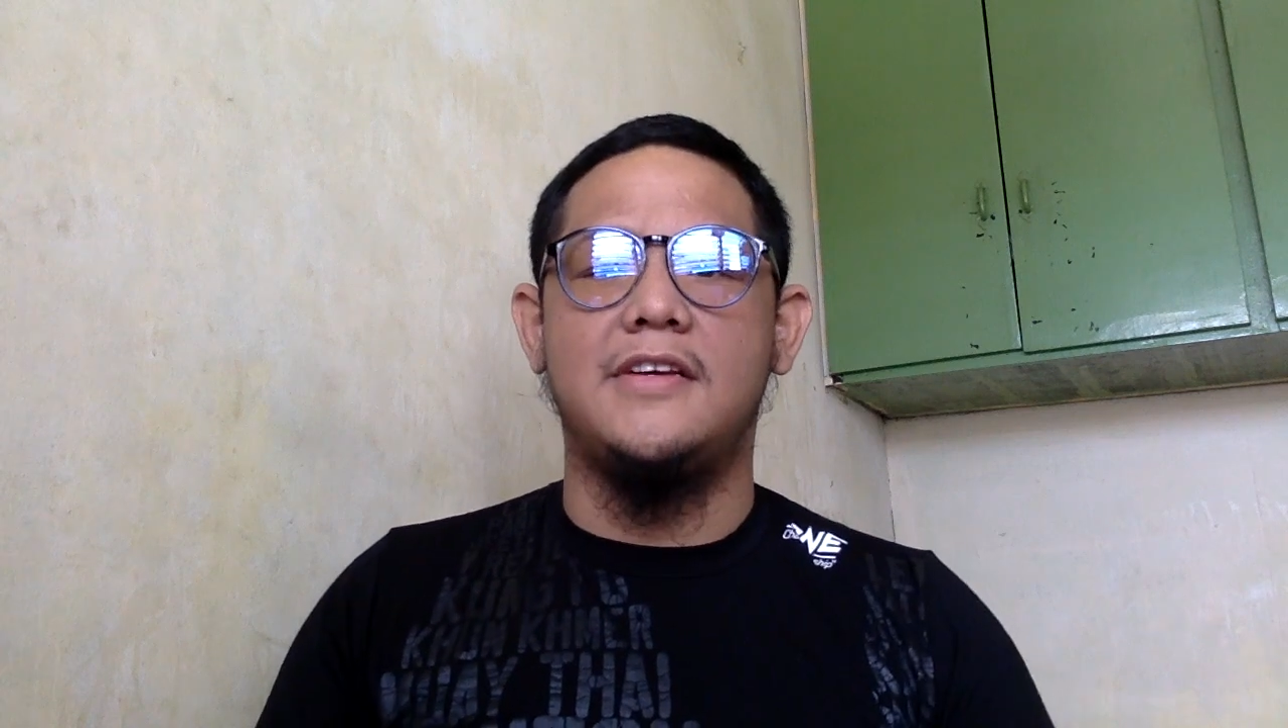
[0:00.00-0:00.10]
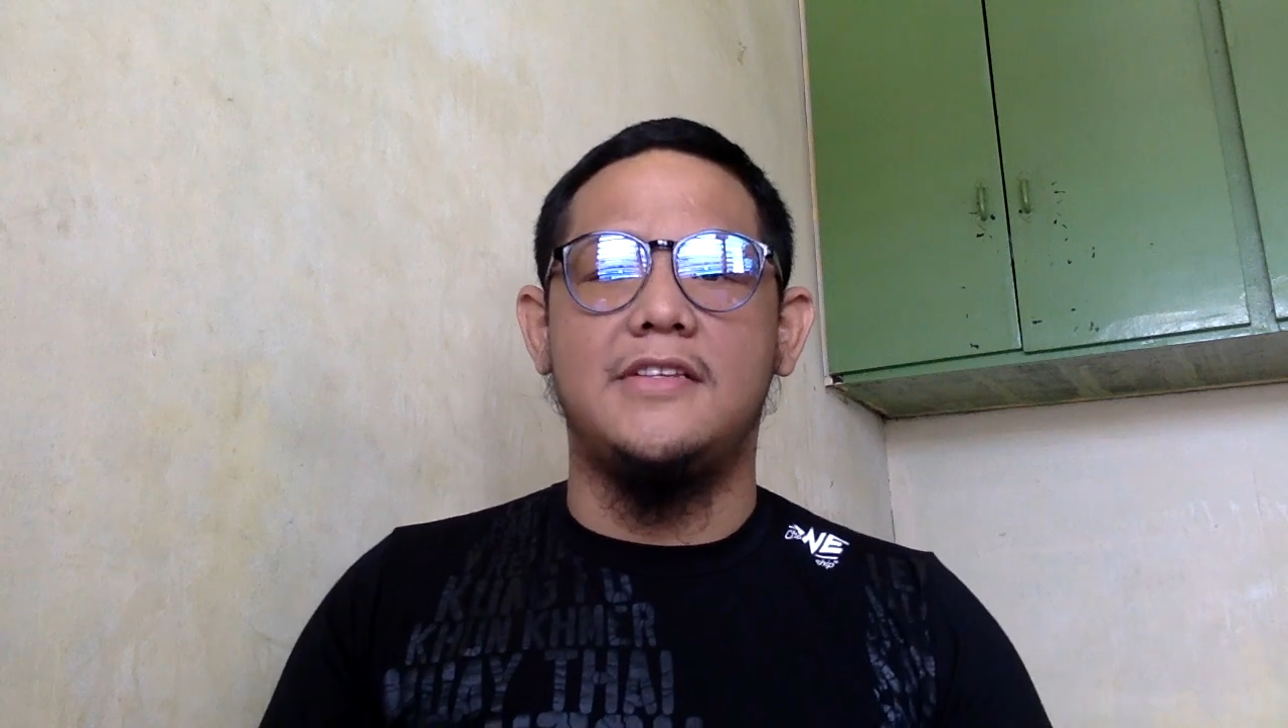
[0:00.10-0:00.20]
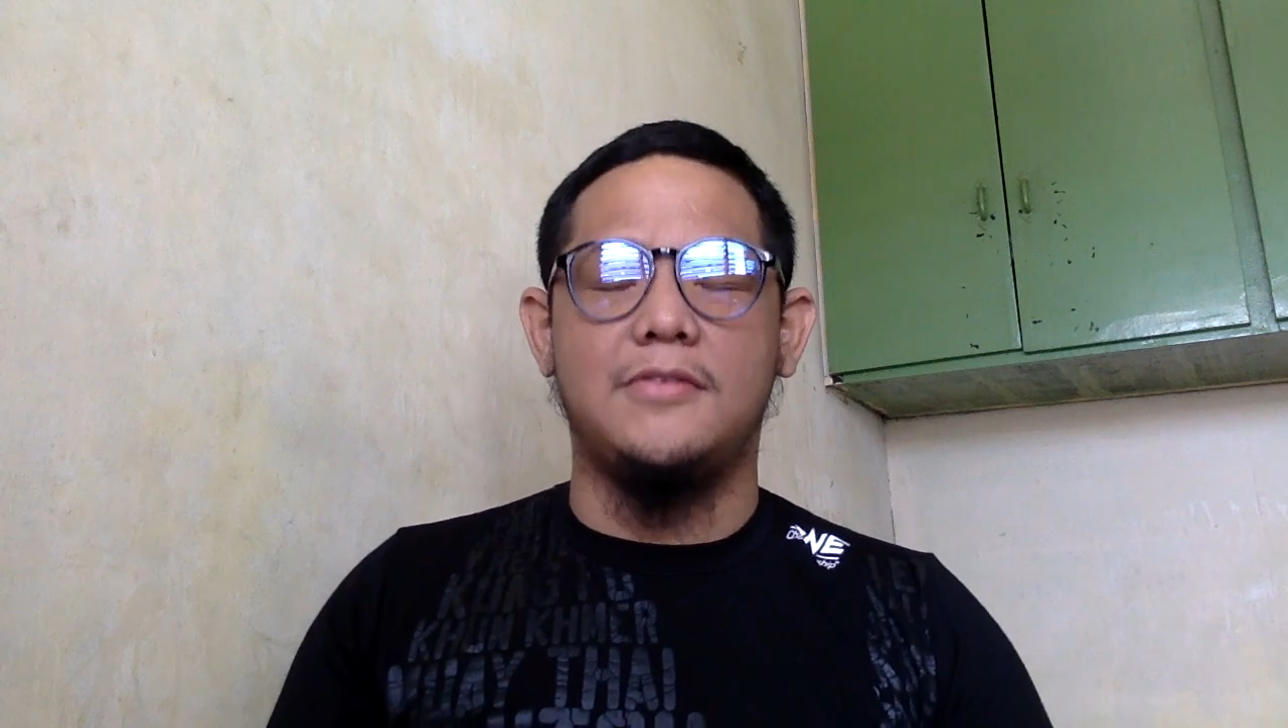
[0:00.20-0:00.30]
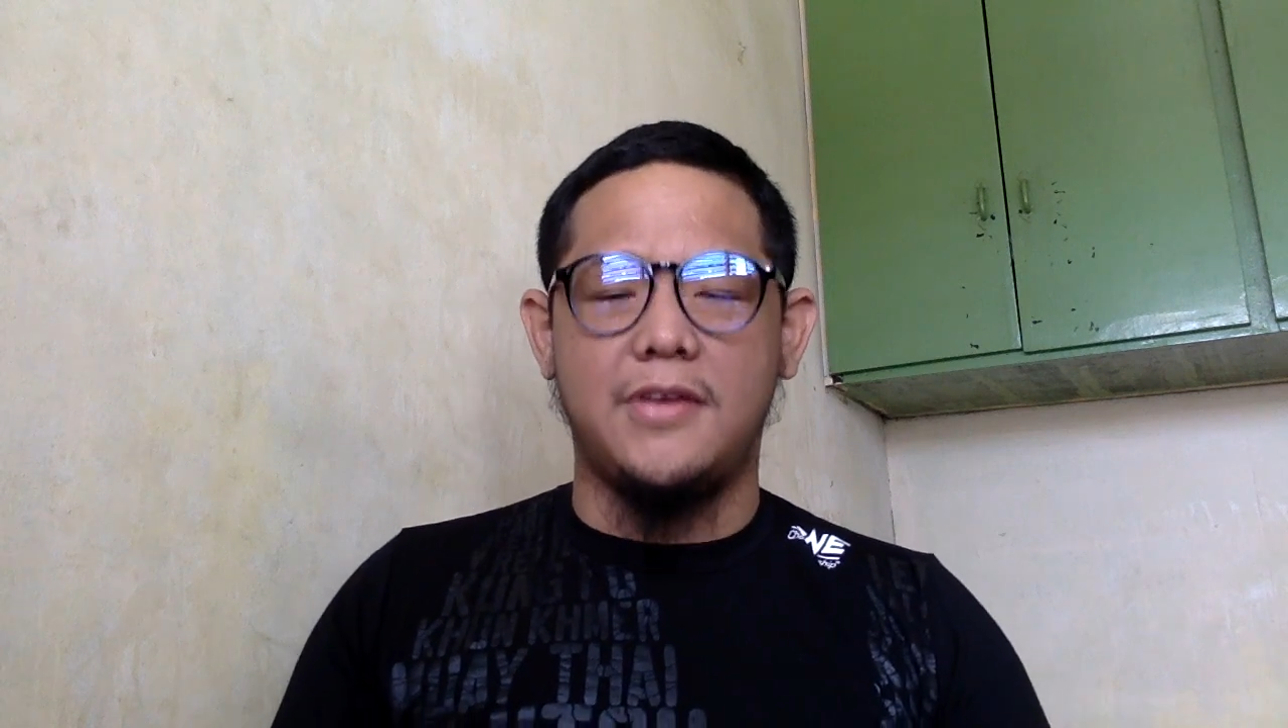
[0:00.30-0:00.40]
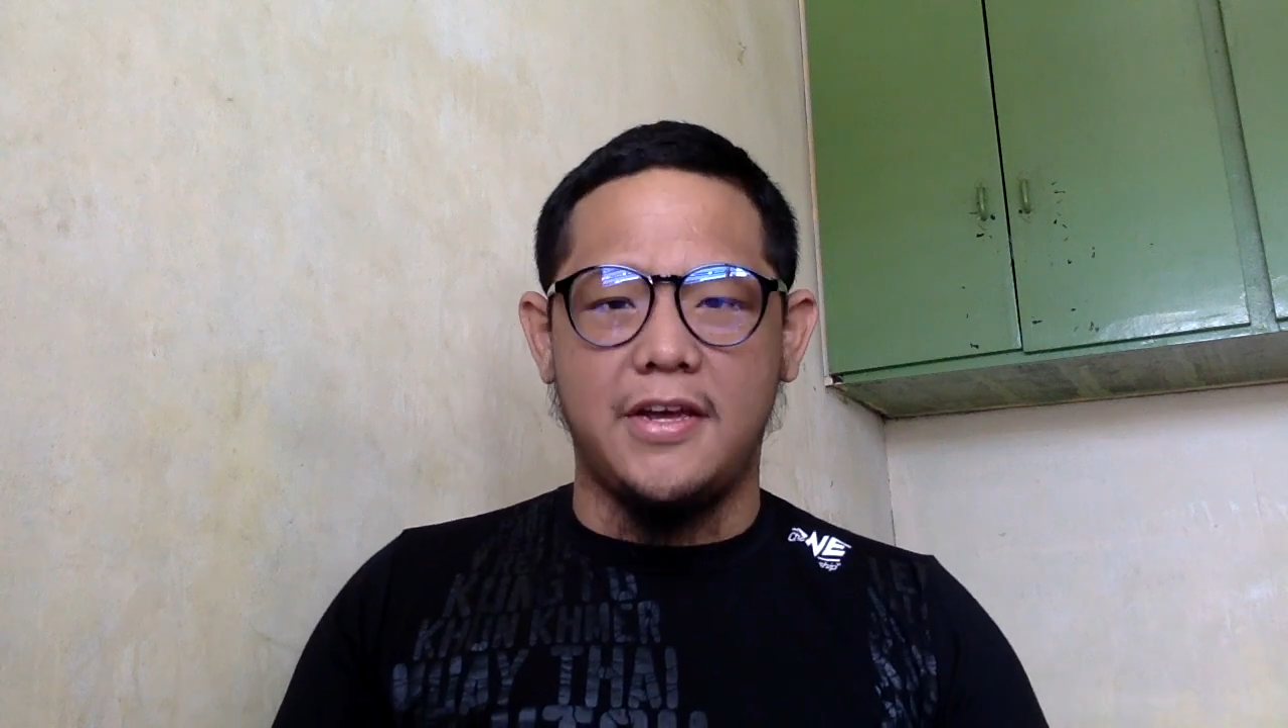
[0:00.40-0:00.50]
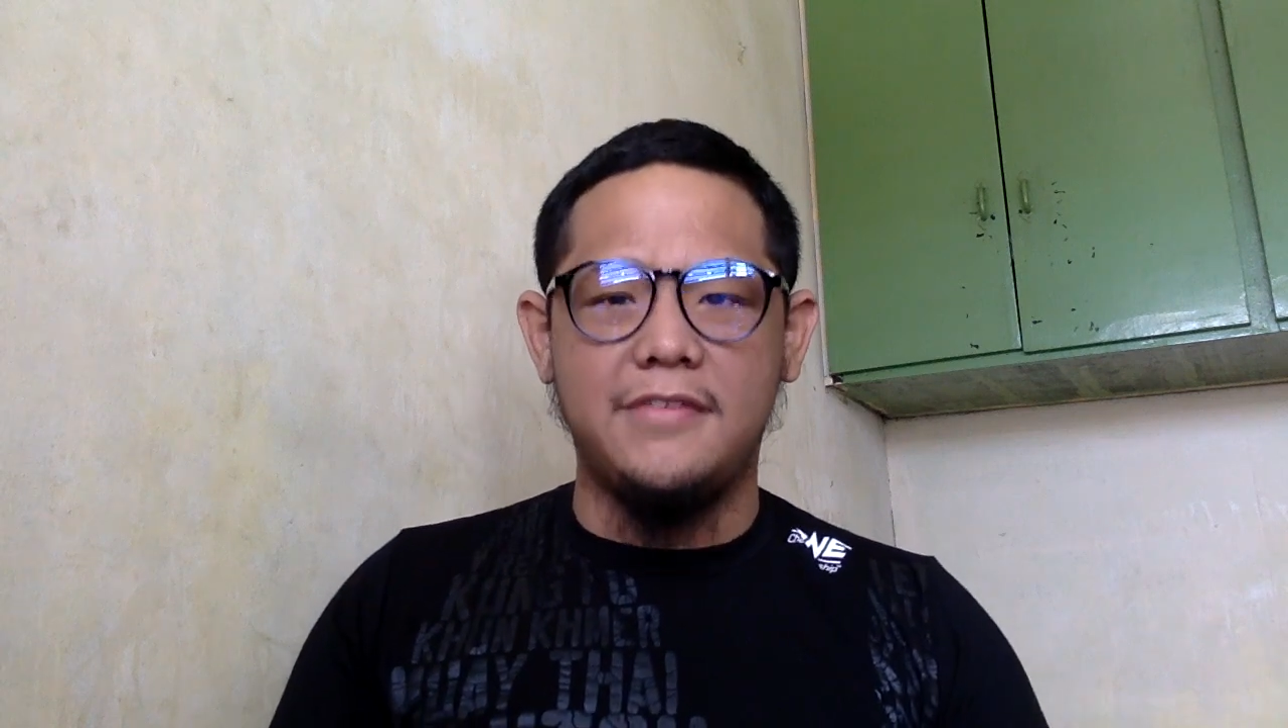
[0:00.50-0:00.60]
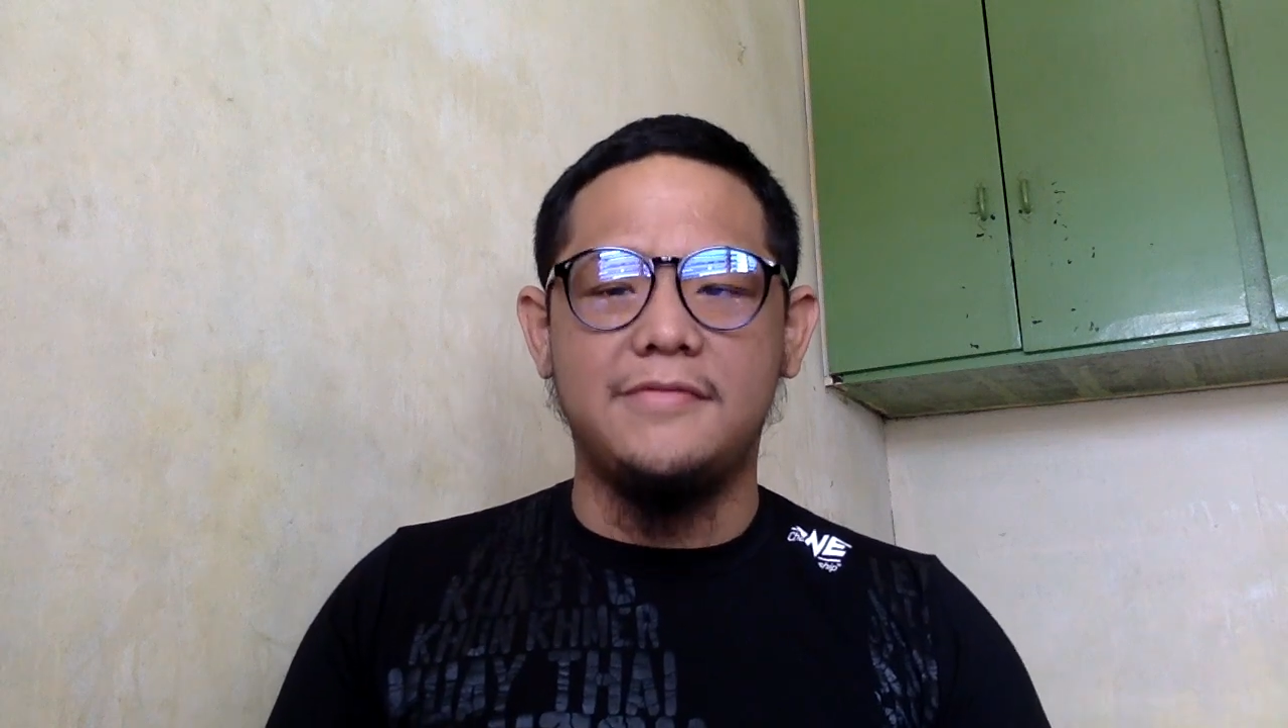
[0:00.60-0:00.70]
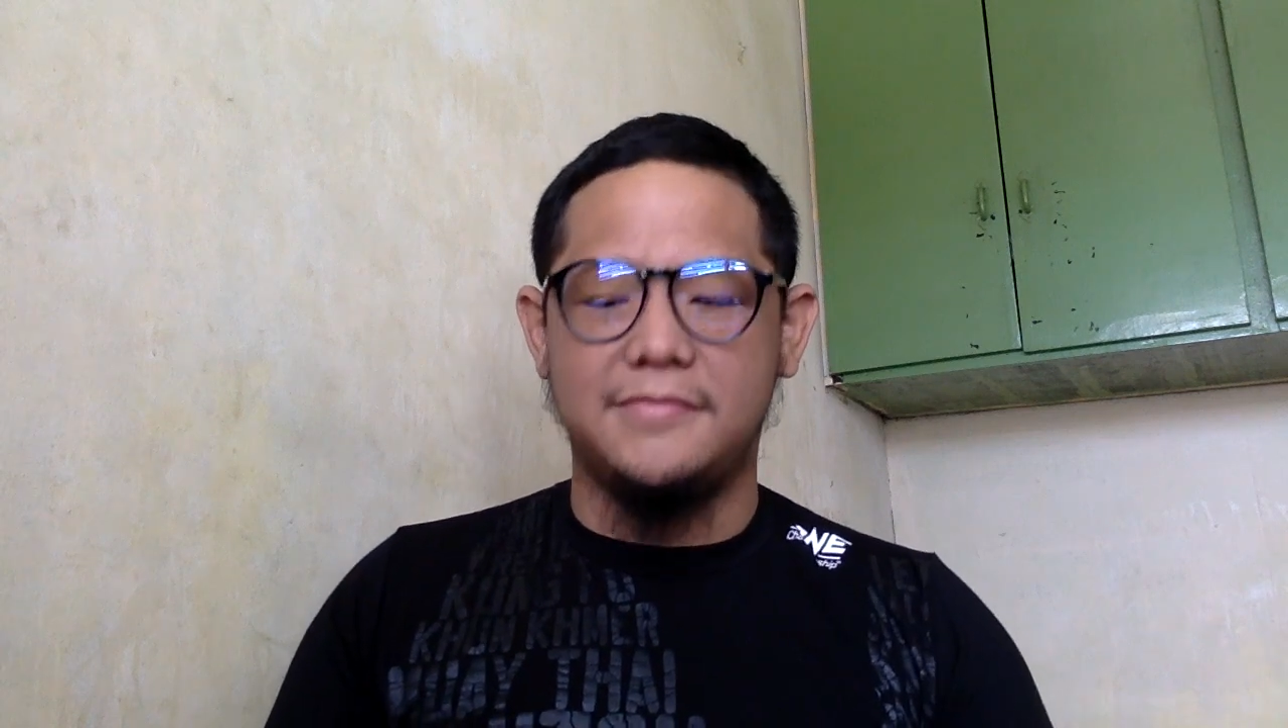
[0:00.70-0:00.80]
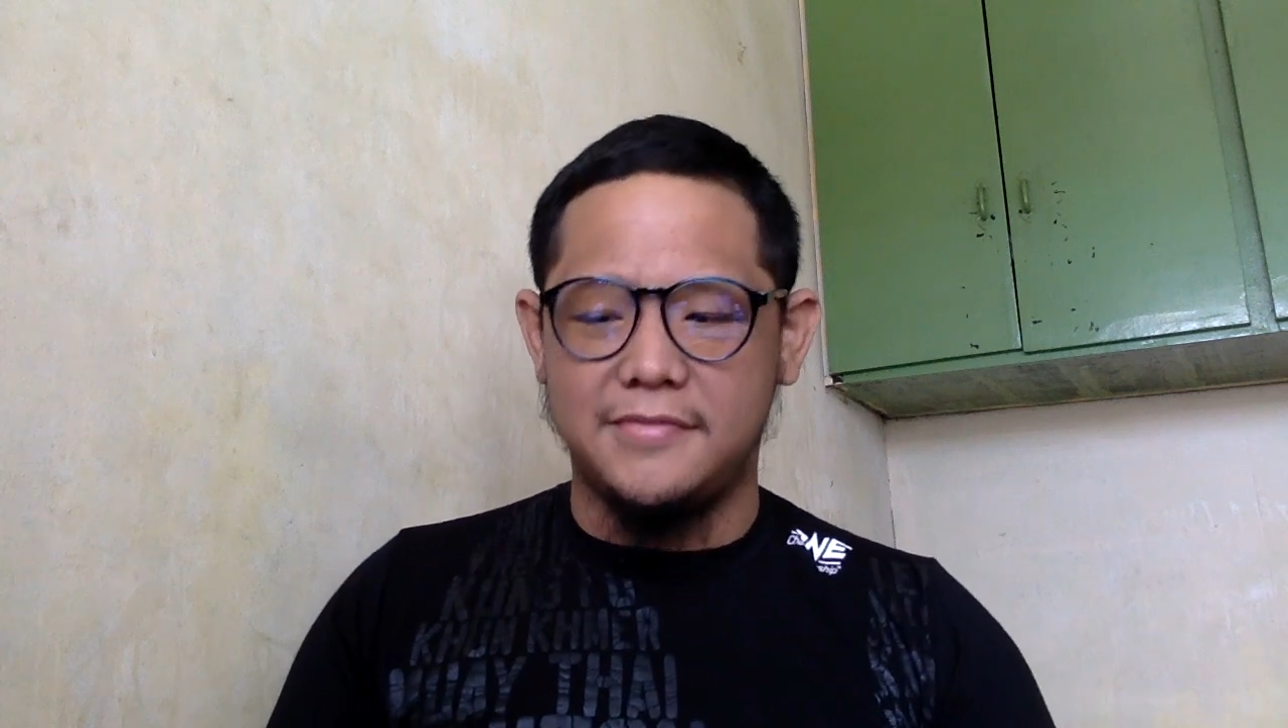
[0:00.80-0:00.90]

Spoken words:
It's okay.